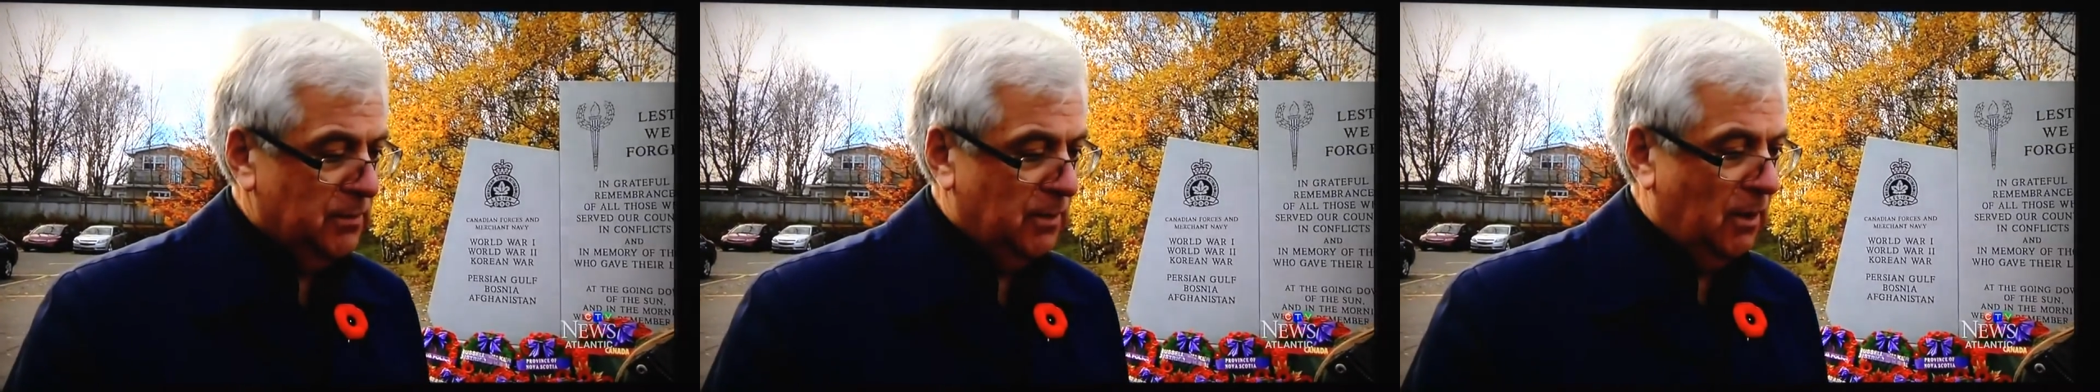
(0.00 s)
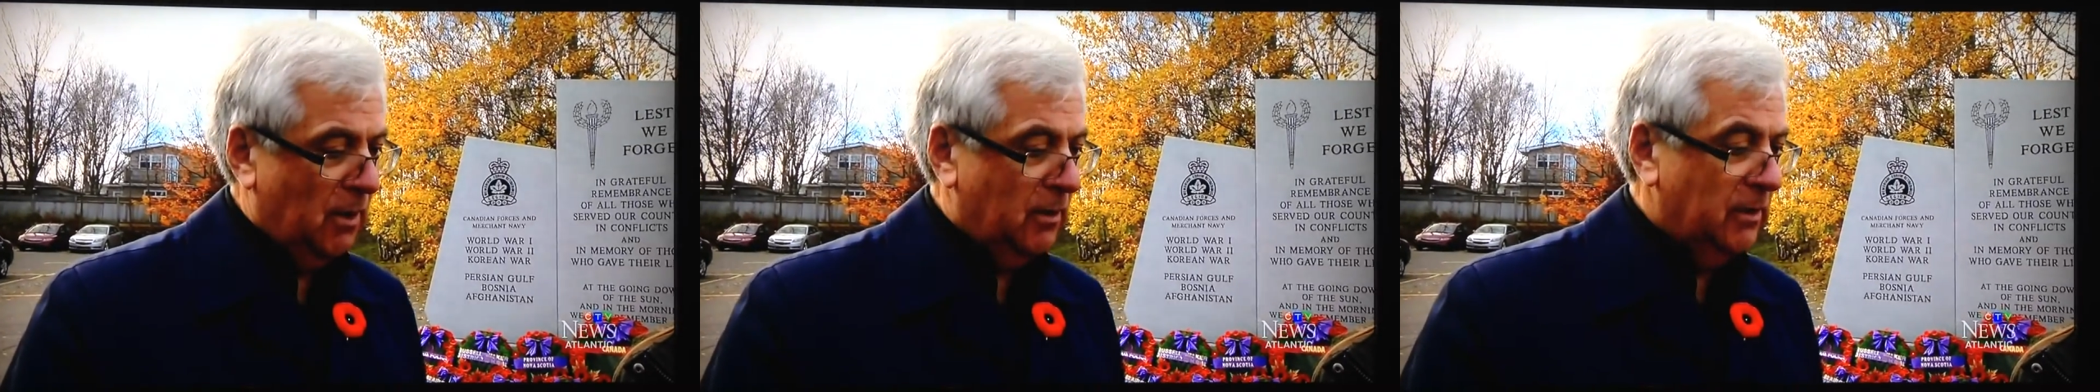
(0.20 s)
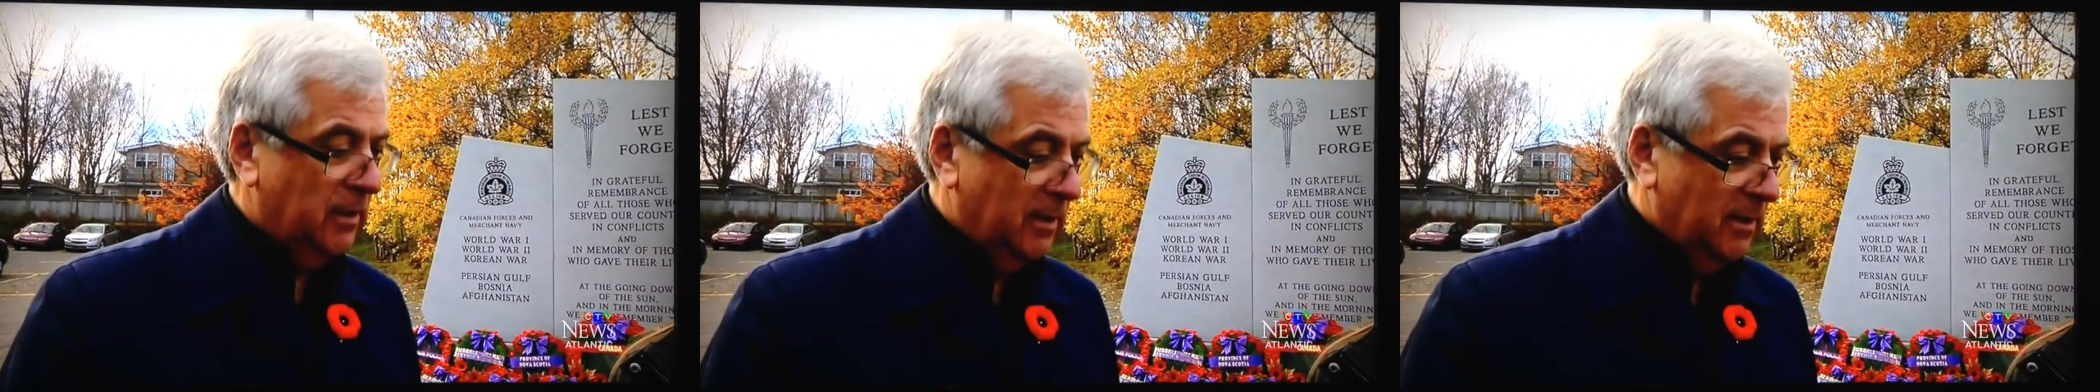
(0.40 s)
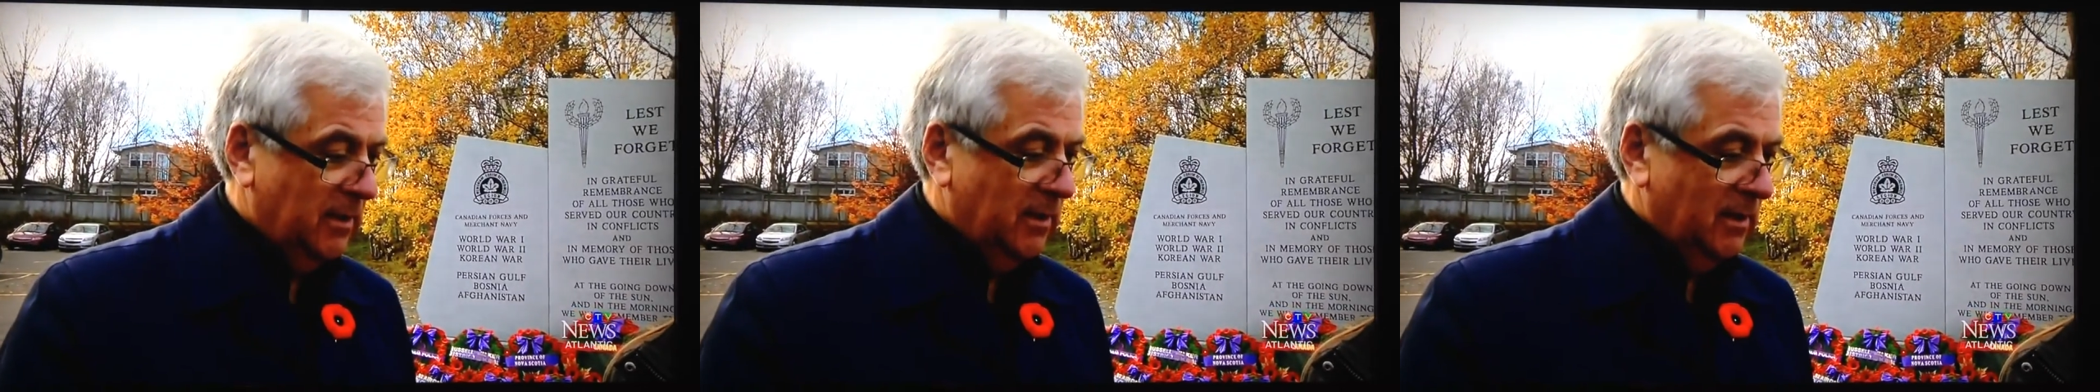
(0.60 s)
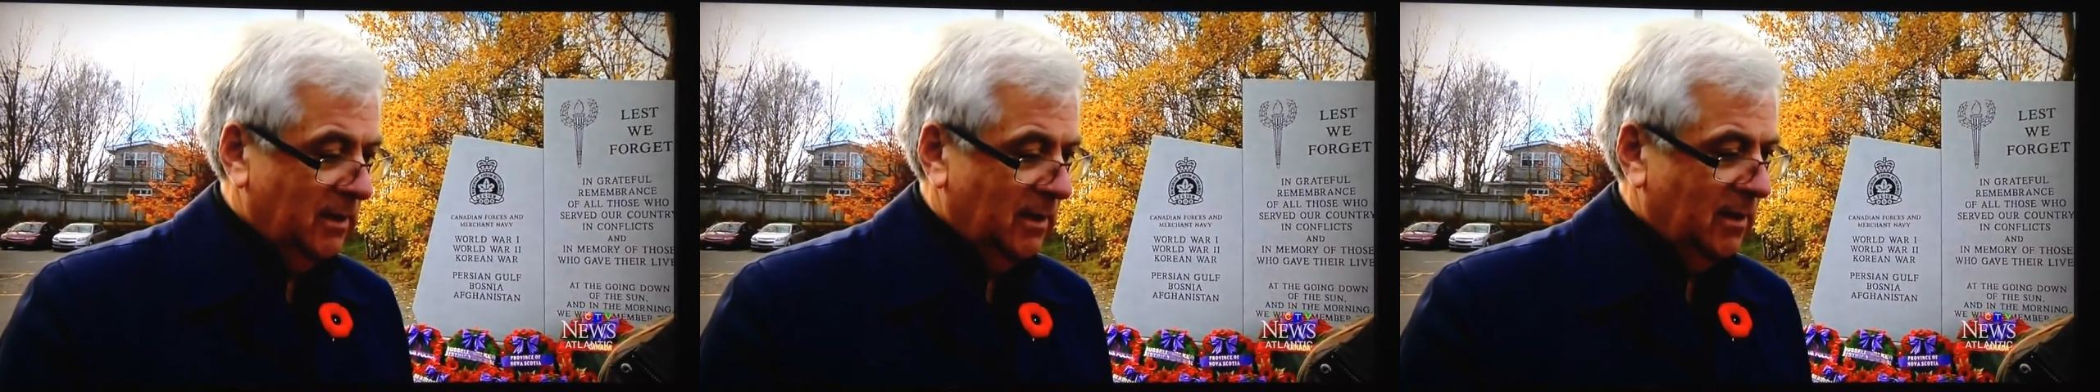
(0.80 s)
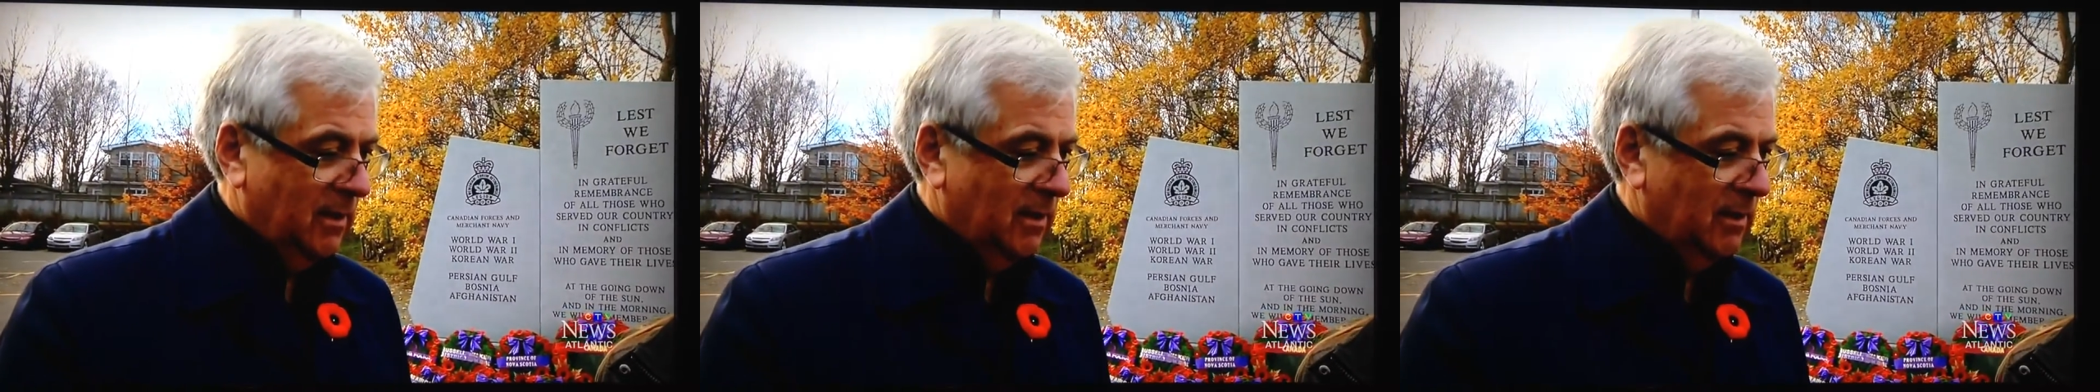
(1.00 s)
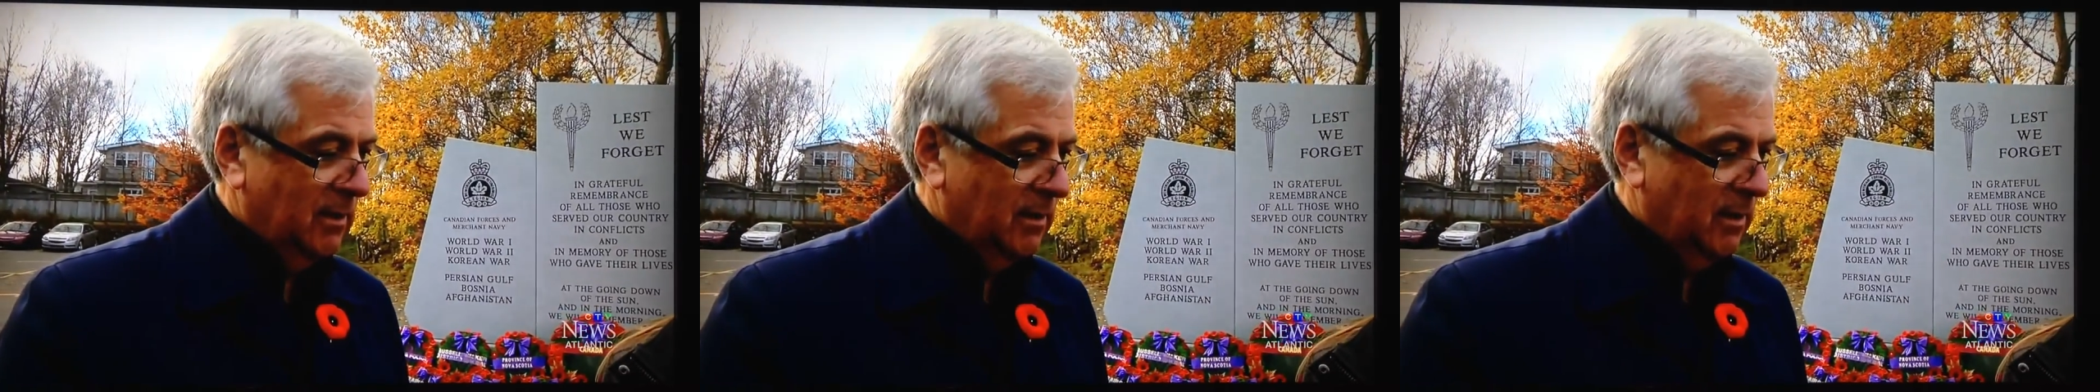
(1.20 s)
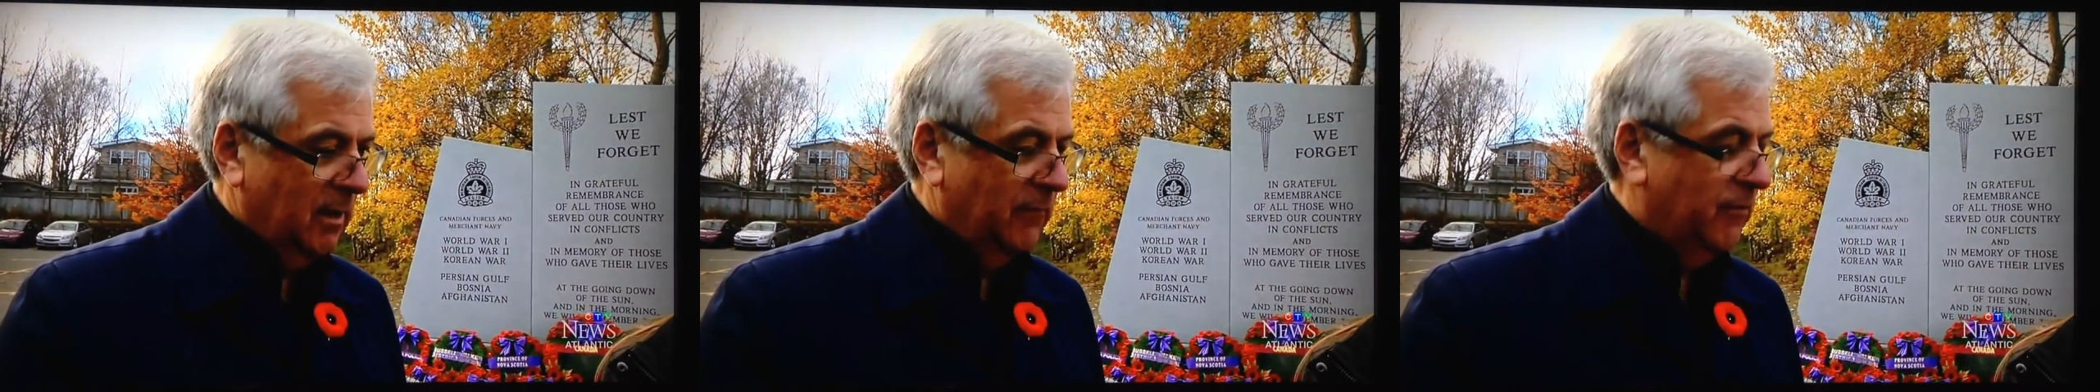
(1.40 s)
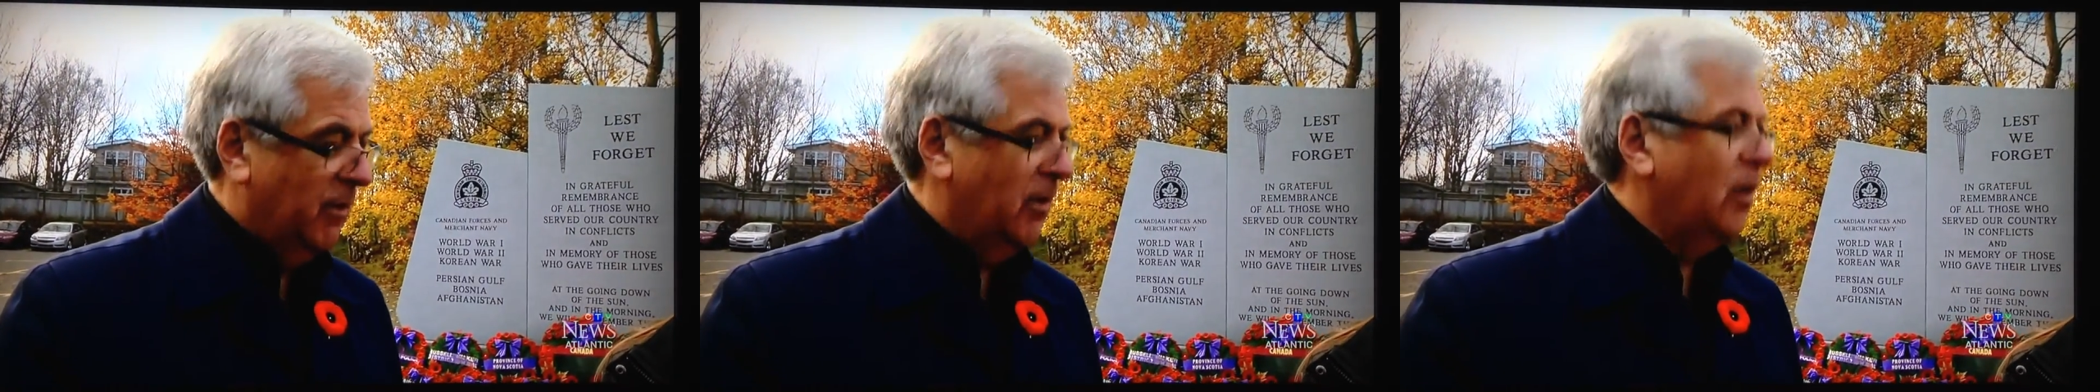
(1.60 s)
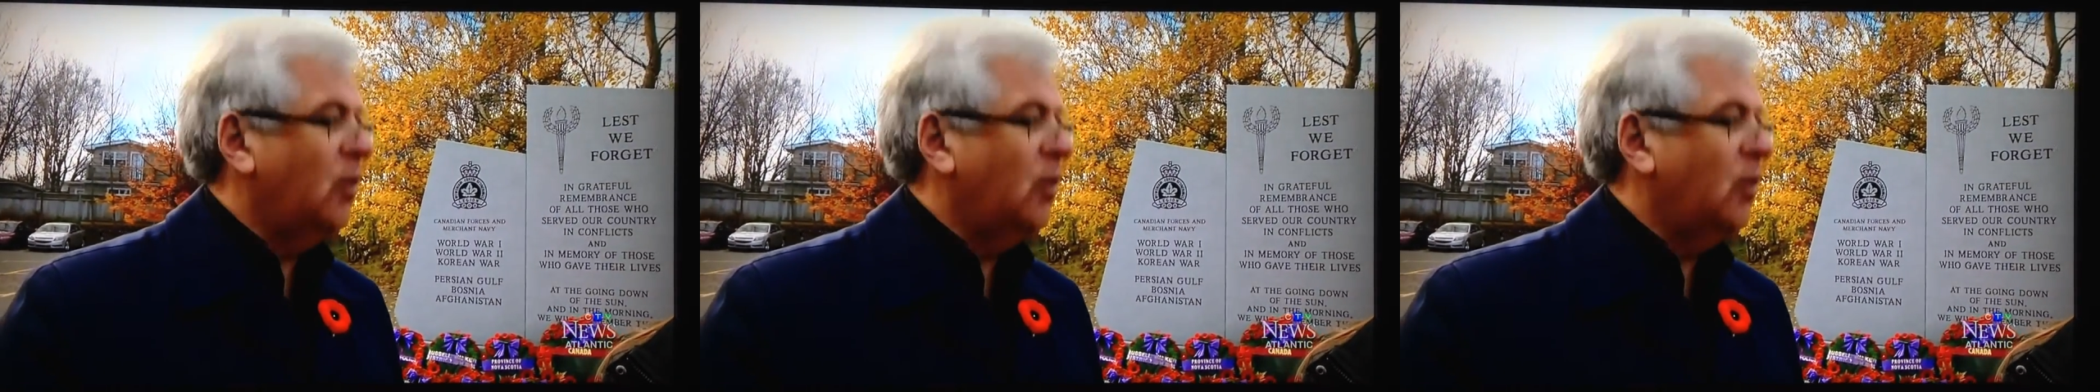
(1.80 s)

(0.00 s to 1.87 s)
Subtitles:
song, it got very